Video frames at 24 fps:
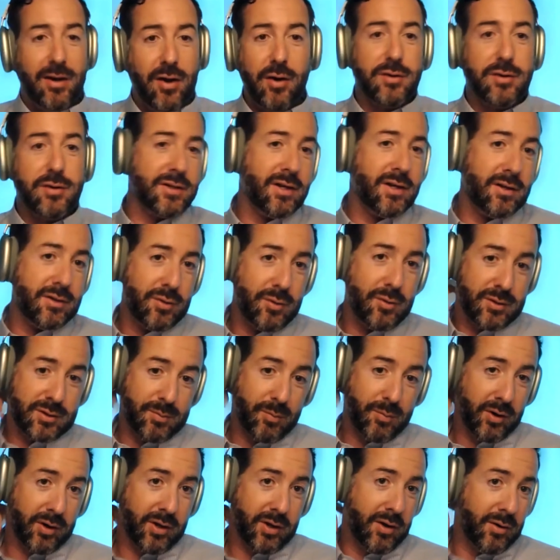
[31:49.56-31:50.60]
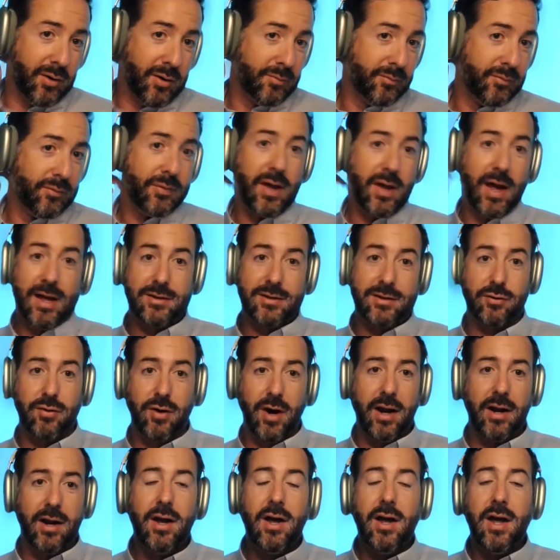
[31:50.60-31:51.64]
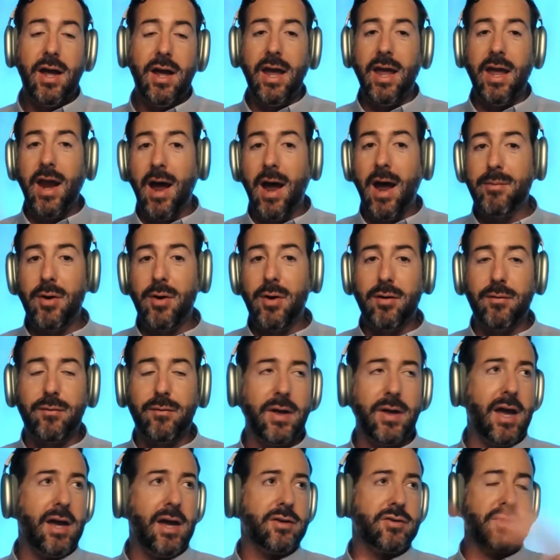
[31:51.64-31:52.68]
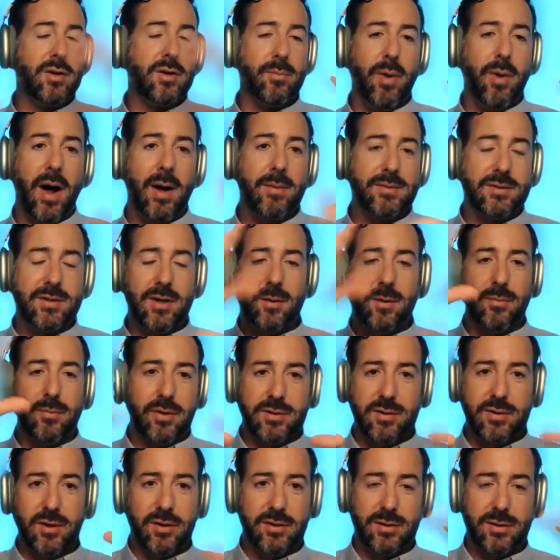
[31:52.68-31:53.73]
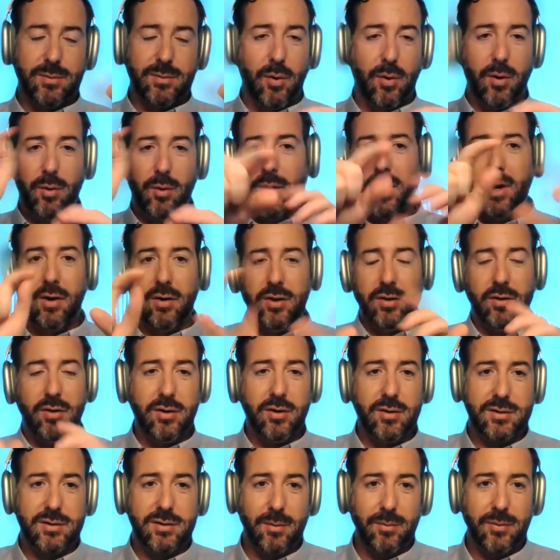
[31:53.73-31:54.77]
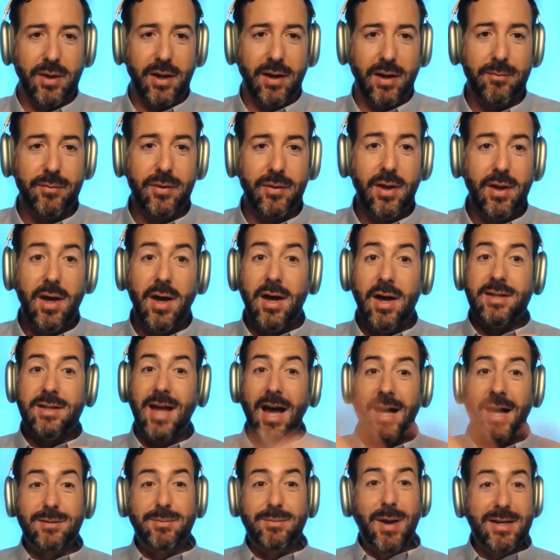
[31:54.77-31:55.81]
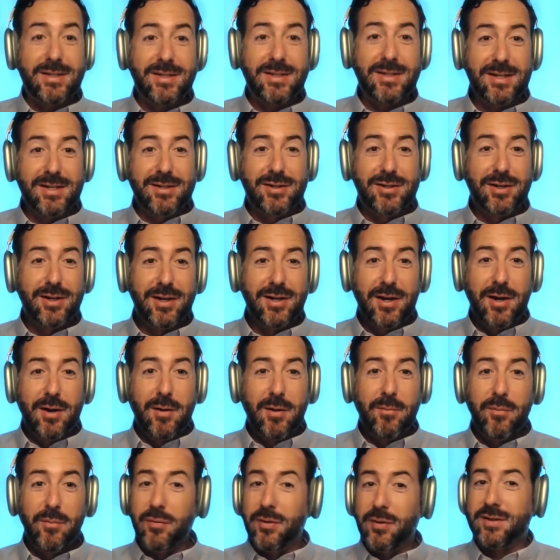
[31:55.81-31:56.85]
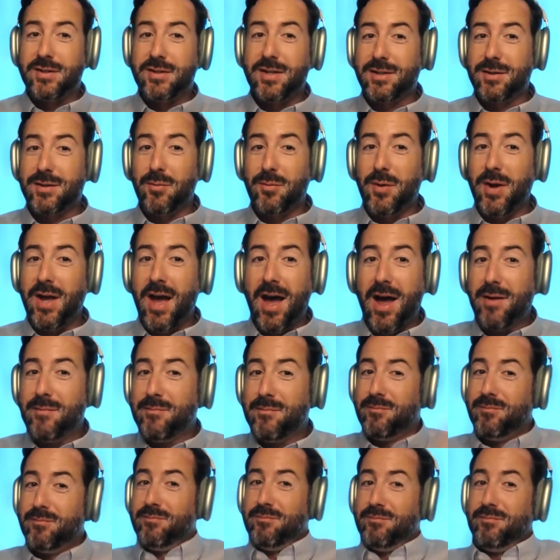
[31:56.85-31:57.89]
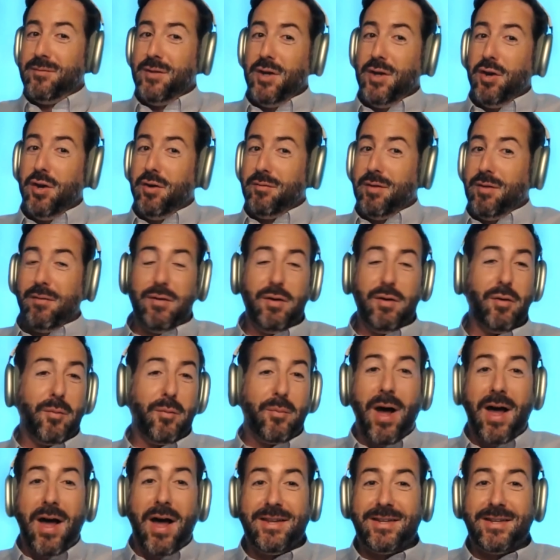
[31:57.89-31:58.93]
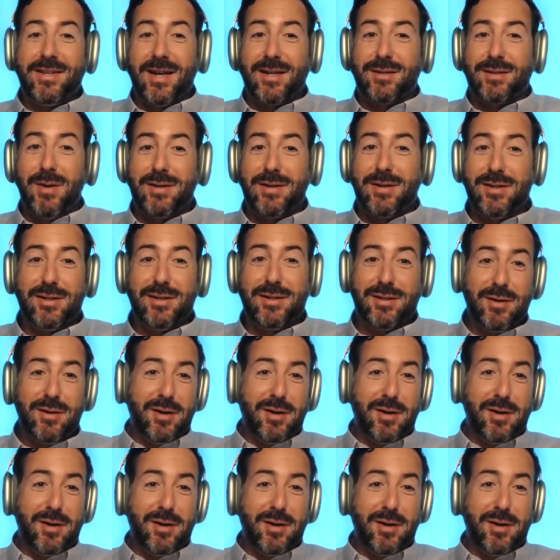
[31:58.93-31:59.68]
back, it goes into a support queue. That's great. In-app notification pops up, there's a little support window, you can do something. Text message, the system we had, if you reply to the text